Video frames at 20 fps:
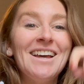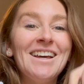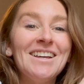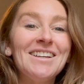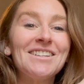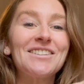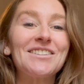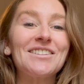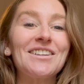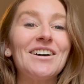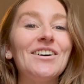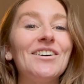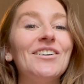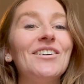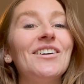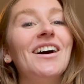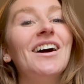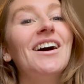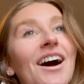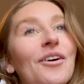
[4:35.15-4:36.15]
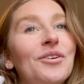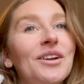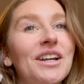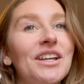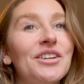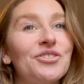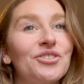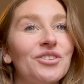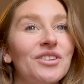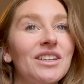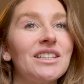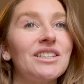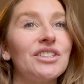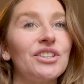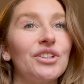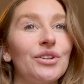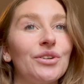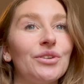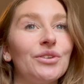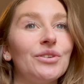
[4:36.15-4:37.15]
So what I usually
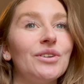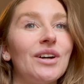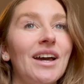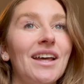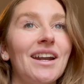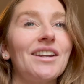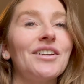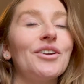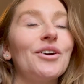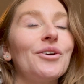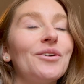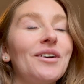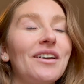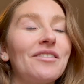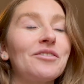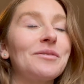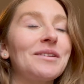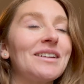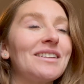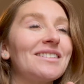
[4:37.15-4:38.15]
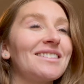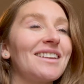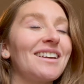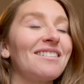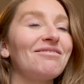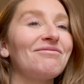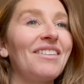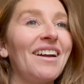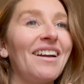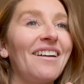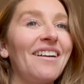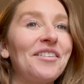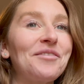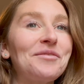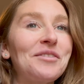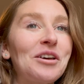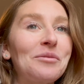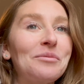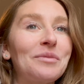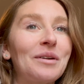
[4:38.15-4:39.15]
do, and I know everybody's like,
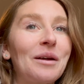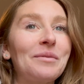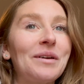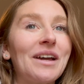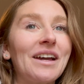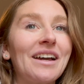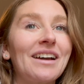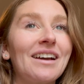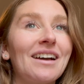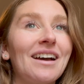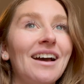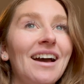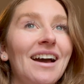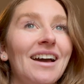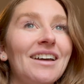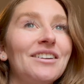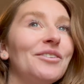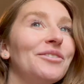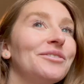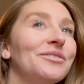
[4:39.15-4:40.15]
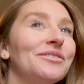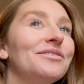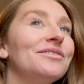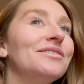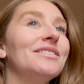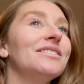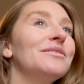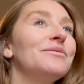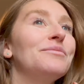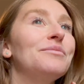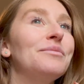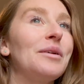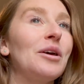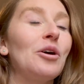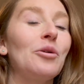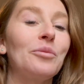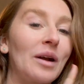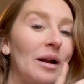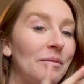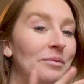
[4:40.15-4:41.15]
meal prepping. I don't
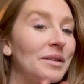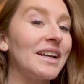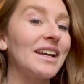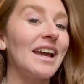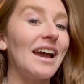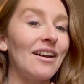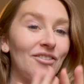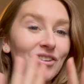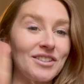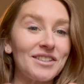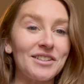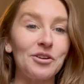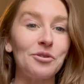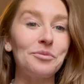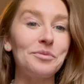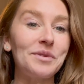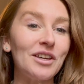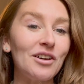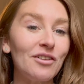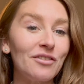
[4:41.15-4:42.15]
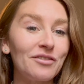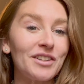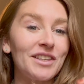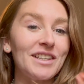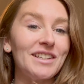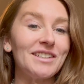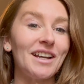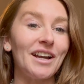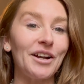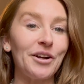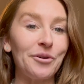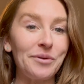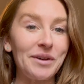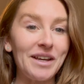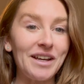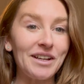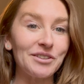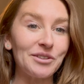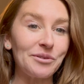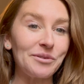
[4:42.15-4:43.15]
meal prep like every single meal for the entire
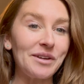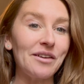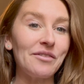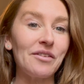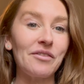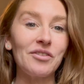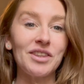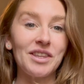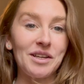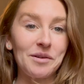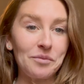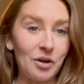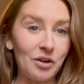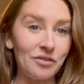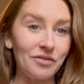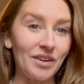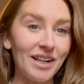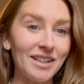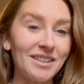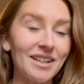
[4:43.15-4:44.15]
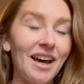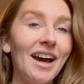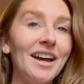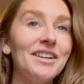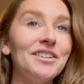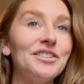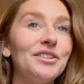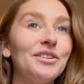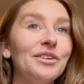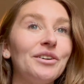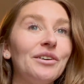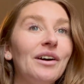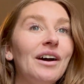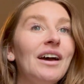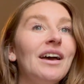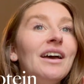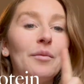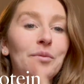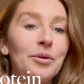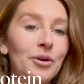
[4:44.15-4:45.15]
week, so we have everything perfect. I do
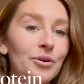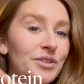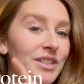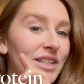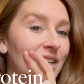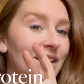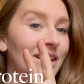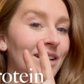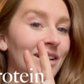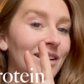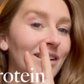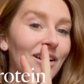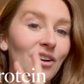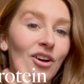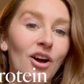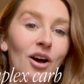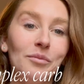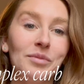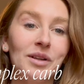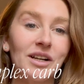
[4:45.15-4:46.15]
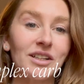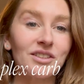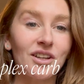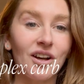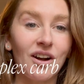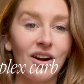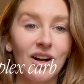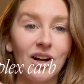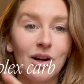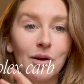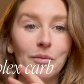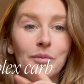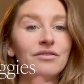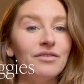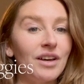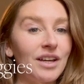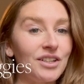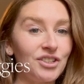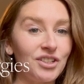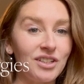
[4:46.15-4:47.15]
a protein, a complex carb,
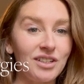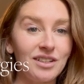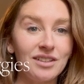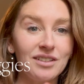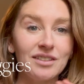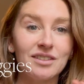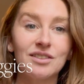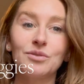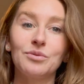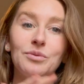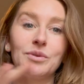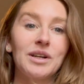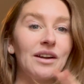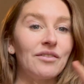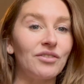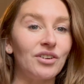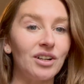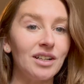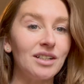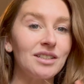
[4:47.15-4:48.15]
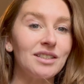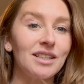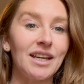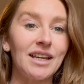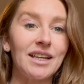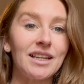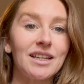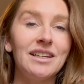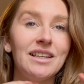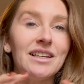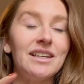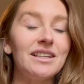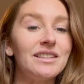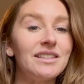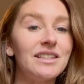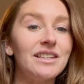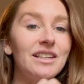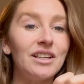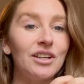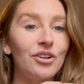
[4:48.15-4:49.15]
veggies, whatever is like
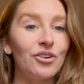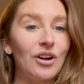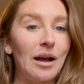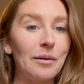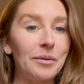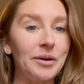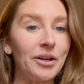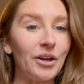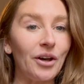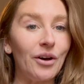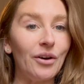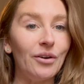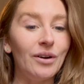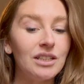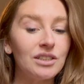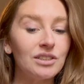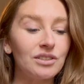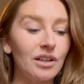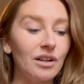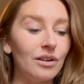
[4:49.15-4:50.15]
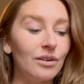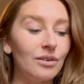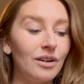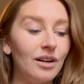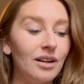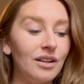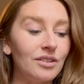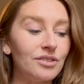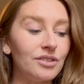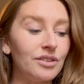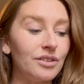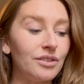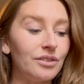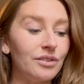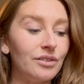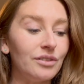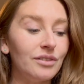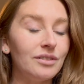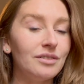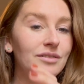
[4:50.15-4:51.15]
easy grab and go. So I'll
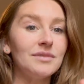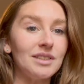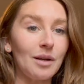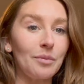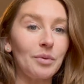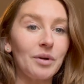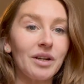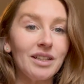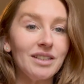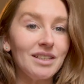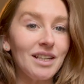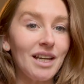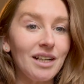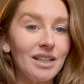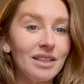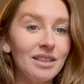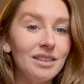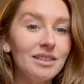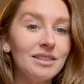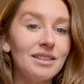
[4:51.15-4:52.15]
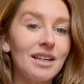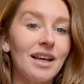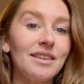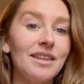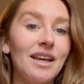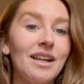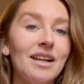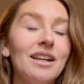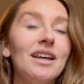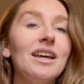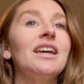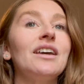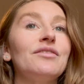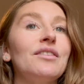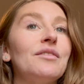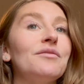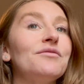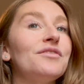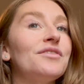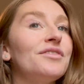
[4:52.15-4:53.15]
do separate containers, and then
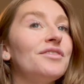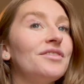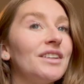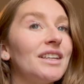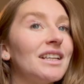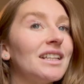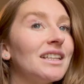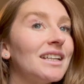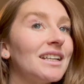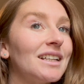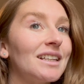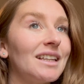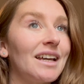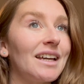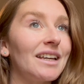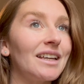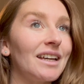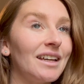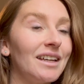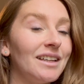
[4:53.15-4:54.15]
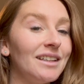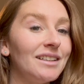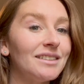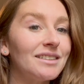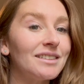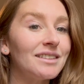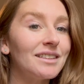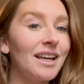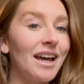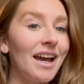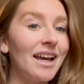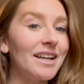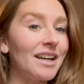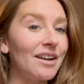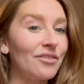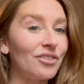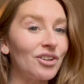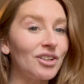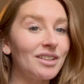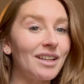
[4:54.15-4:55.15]
if I'm feeling like it, I
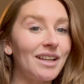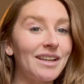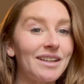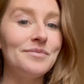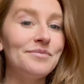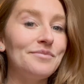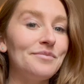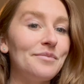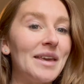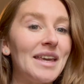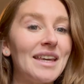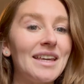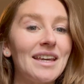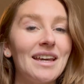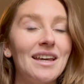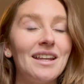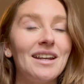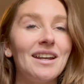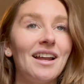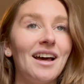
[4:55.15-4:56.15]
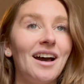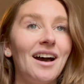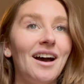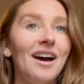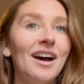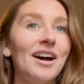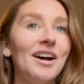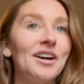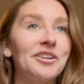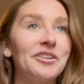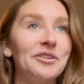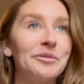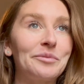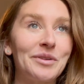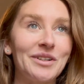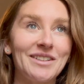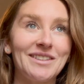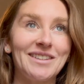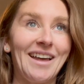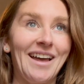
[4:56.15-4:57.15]
never like make it
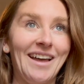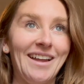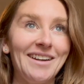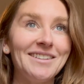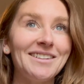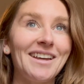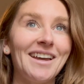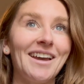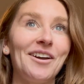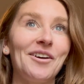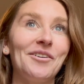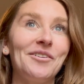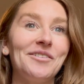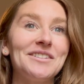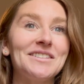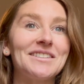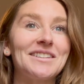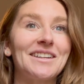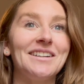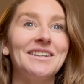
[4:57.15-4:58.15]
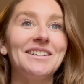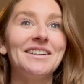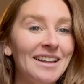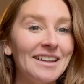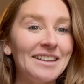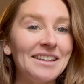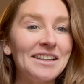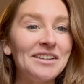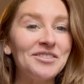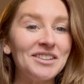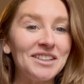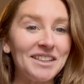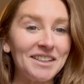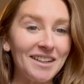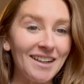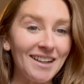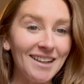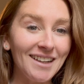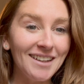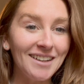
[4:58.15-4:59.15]
100%. I always can live a
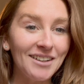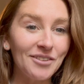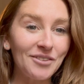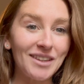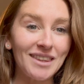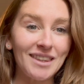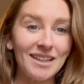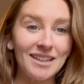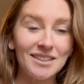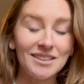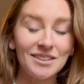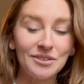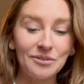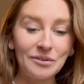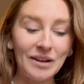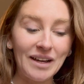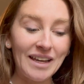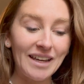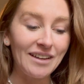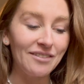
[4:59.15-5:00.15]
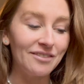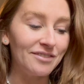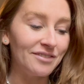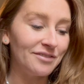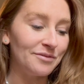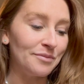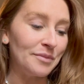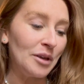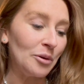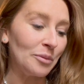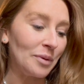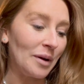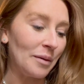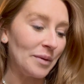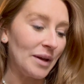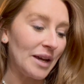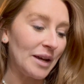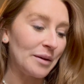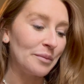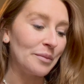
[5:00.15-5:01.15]
little with this way of meal
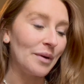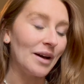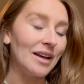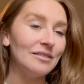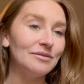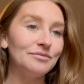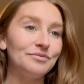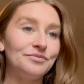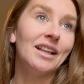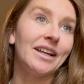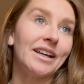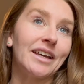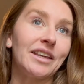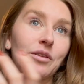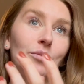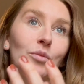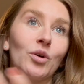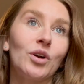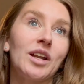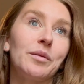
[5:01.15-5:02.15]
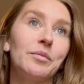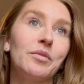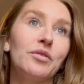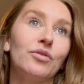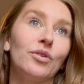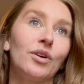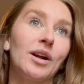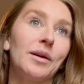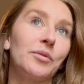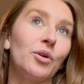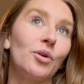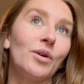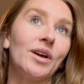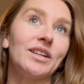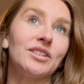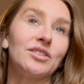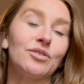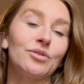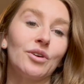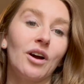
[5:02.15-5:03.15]
prepping, but like in the morning before I'm
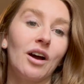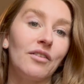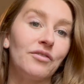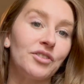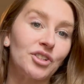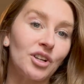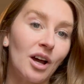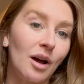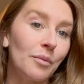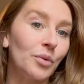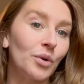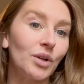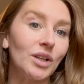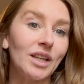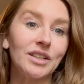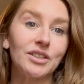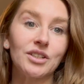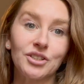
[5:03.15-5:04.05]
going to a coffee shop or like to